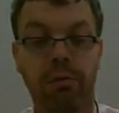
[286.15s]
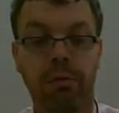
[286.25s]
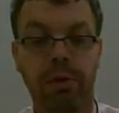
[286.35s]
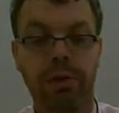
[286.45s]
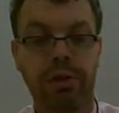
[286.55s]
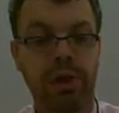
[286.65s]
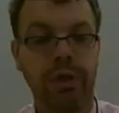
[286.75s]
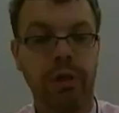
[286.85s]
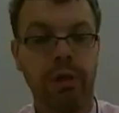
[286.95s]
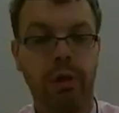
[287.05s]
what does it say
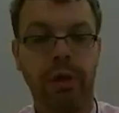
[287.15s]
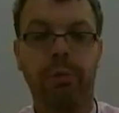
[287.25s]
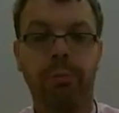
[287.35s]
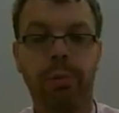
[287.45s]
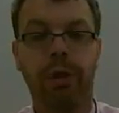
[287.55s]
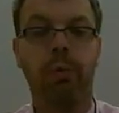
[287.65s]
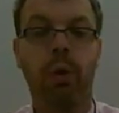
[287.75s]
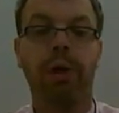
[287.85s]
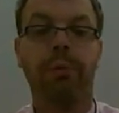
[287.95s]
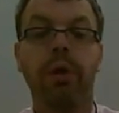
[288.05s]
there? Oh yeah, part 1,